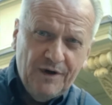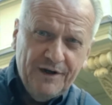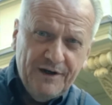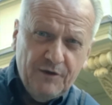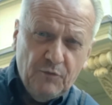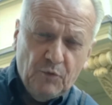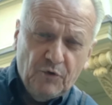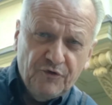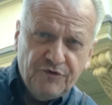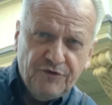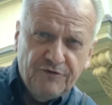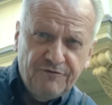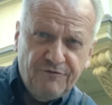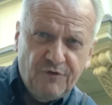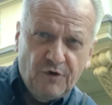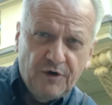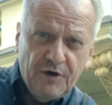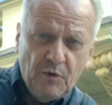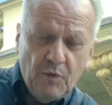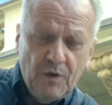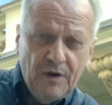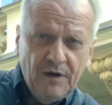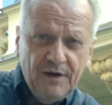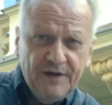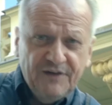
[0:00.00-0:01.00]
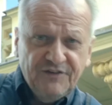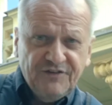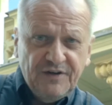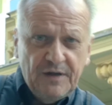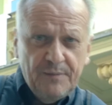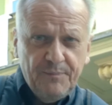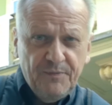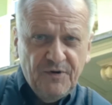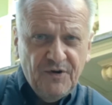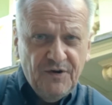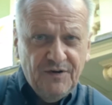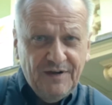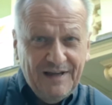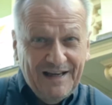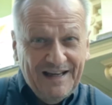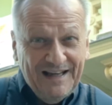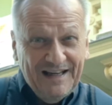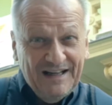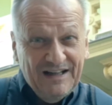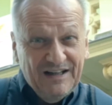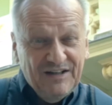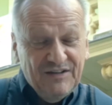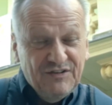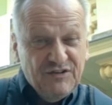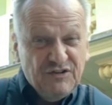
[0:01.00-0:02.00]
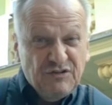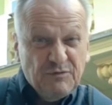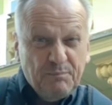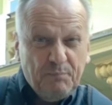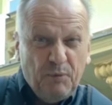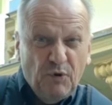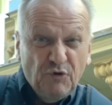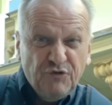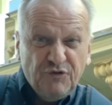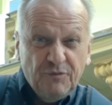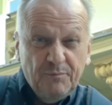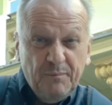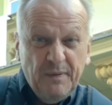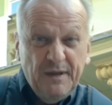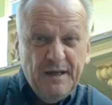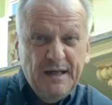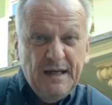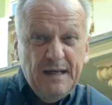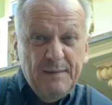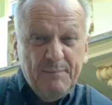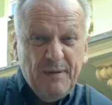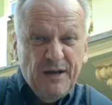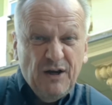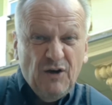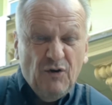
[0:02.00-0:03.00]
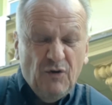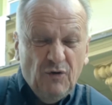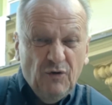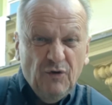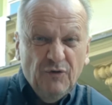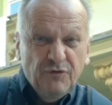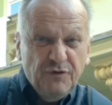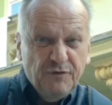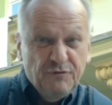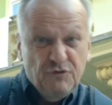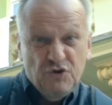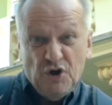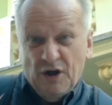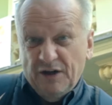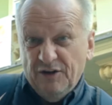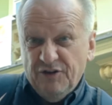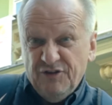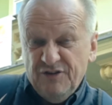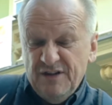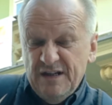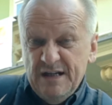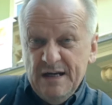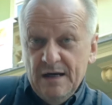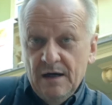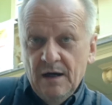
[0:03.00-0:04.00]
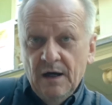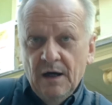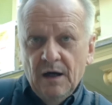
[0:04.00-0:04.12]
it wasn't very well accepted is possibly because of jealousy,